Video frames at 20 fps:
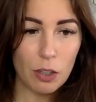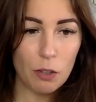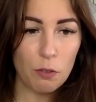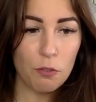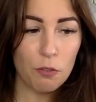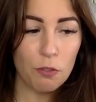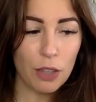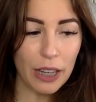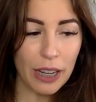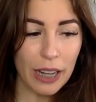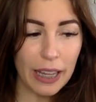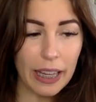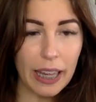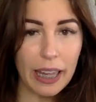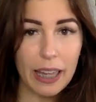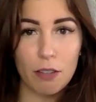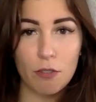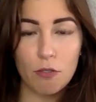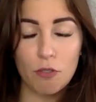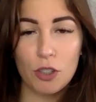feeding
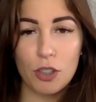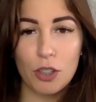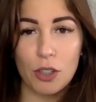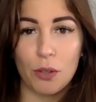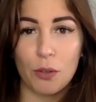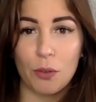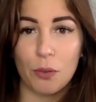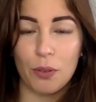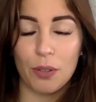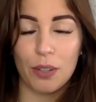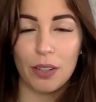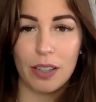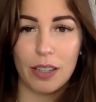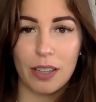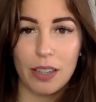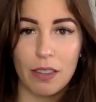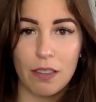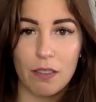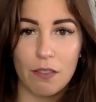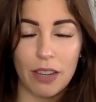into
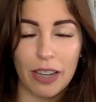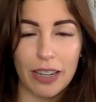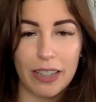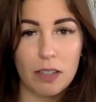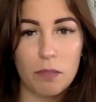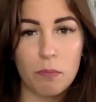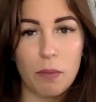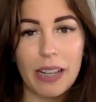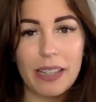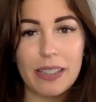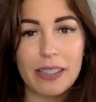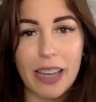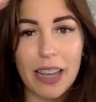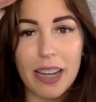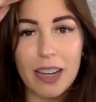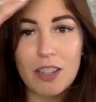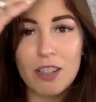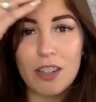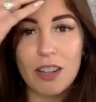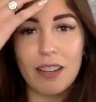the
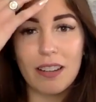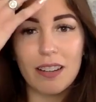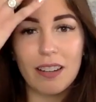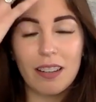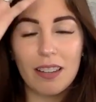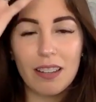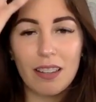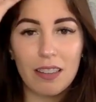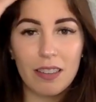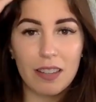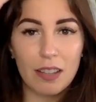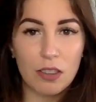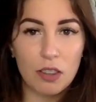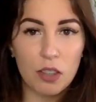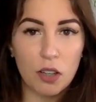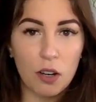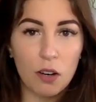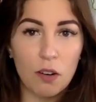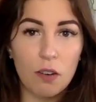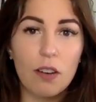victimization that
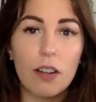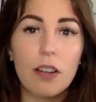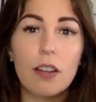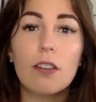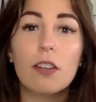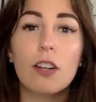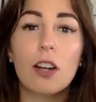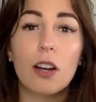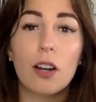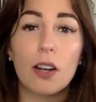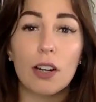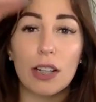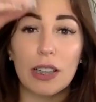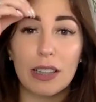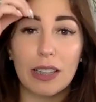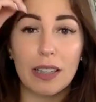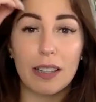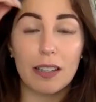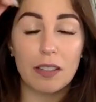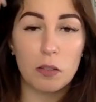they're
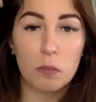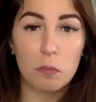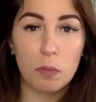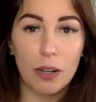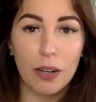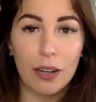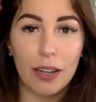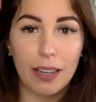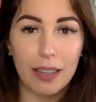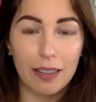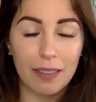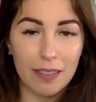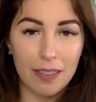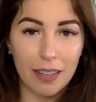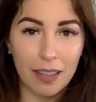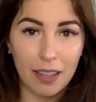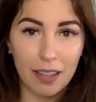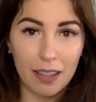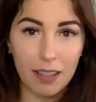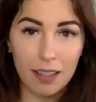currently
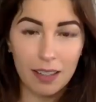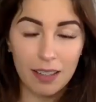experiencing.